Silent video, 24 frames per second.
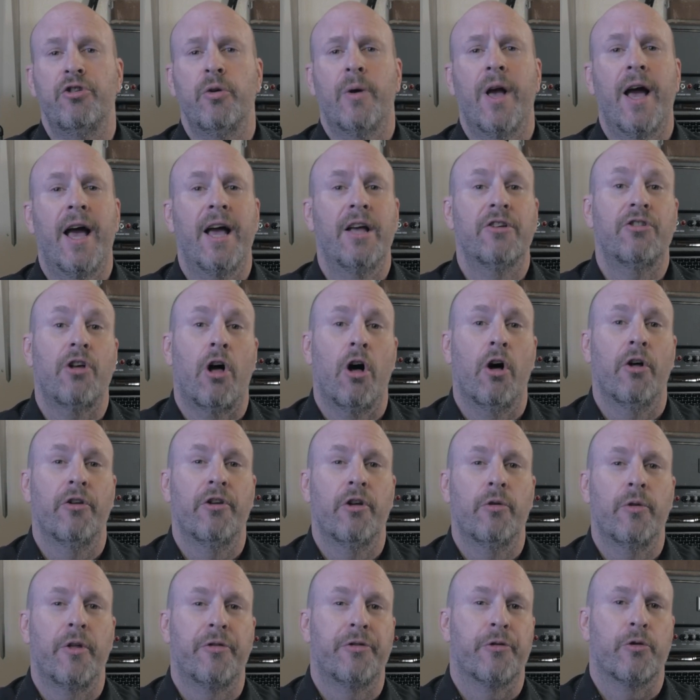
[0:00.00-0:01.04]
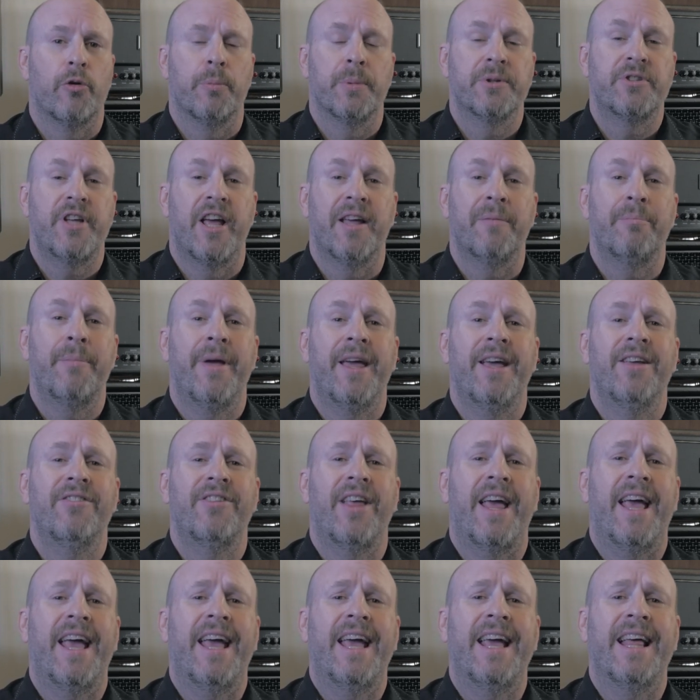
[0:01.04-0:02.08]
You guys all know that Thermaltake makes
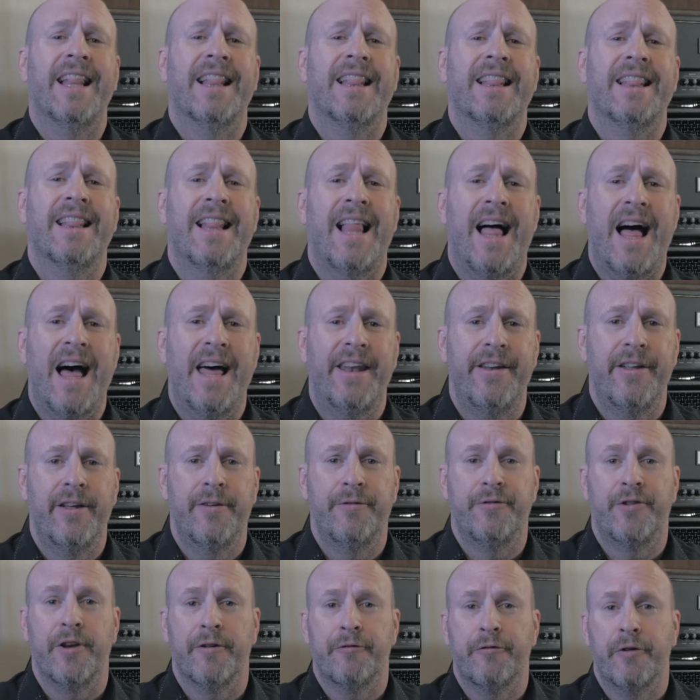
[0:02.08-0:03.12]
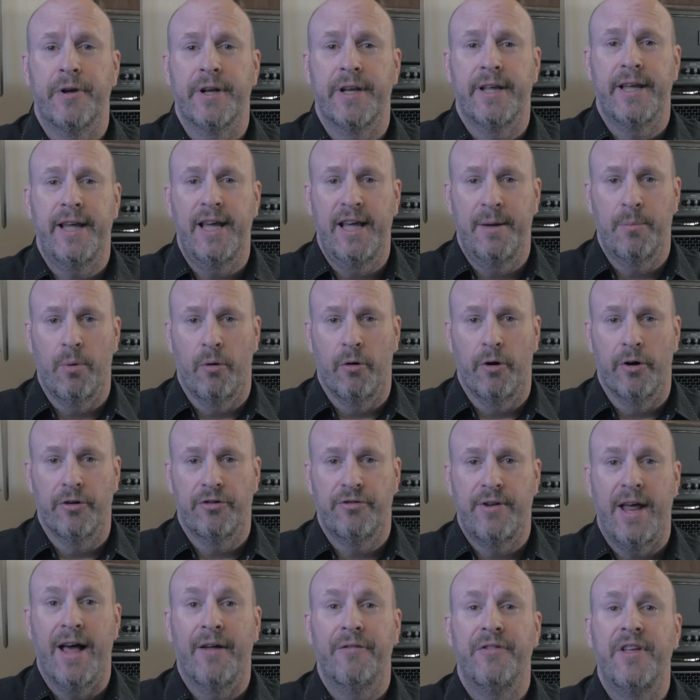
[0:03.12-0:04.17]
a lot of different
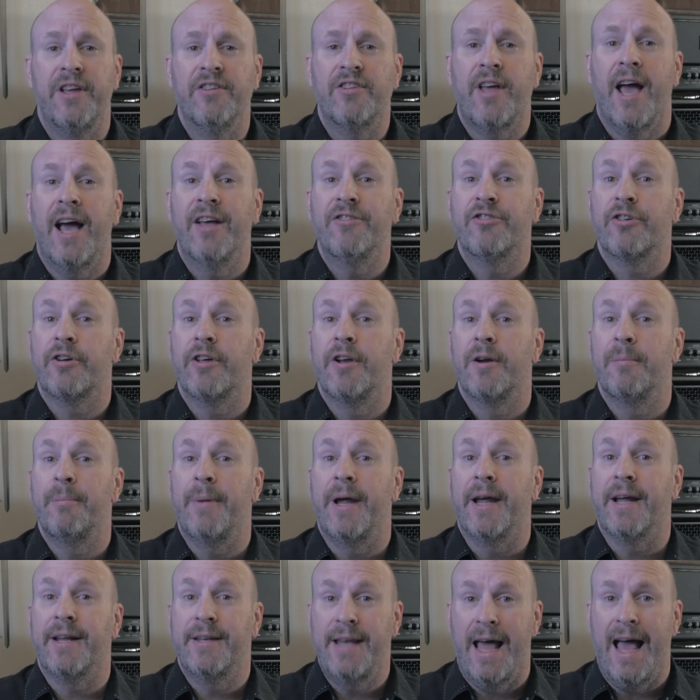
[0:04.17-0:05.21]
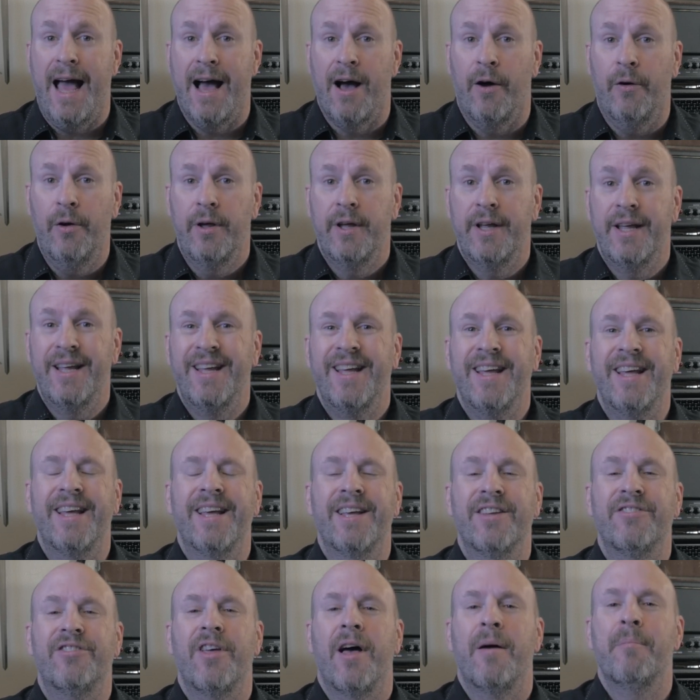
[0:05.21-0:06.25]
keyboards. Now, these guys are gonna make now
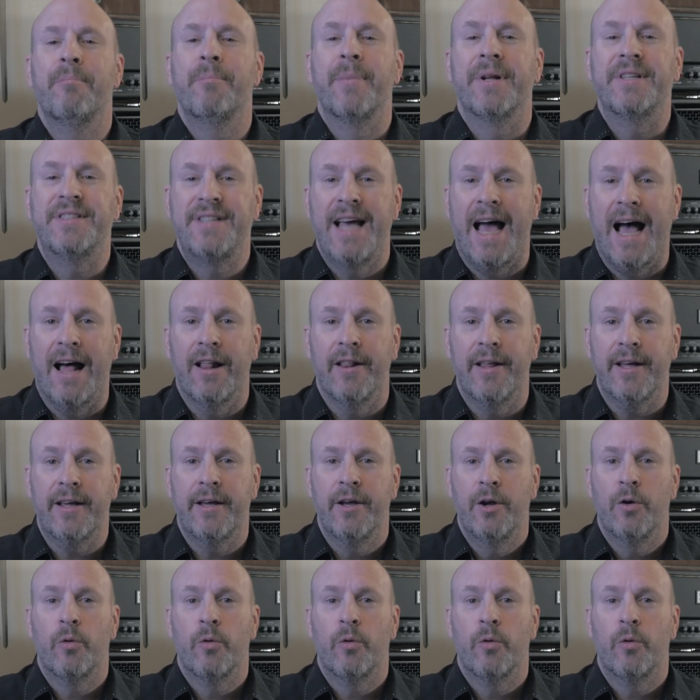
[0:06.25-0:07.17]
is metallic